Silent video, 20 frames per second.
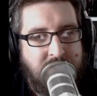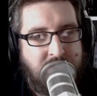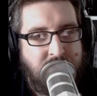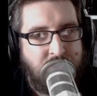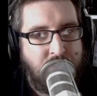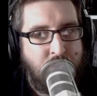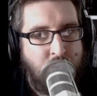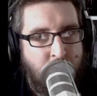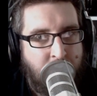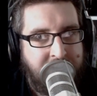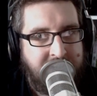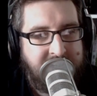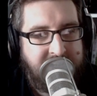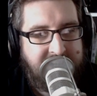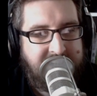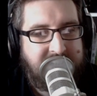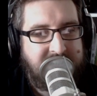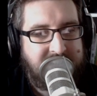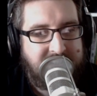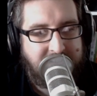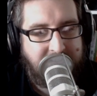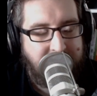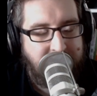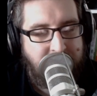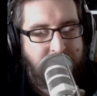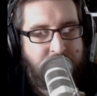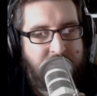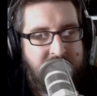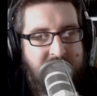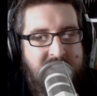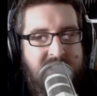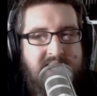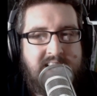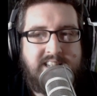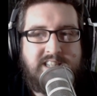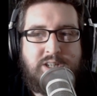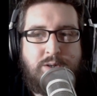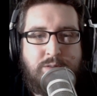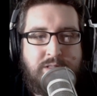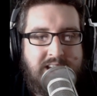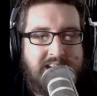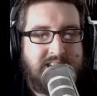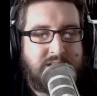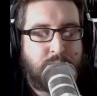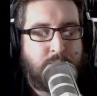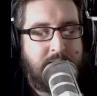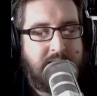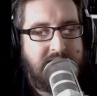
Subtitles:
do what it needs to do, and so that's when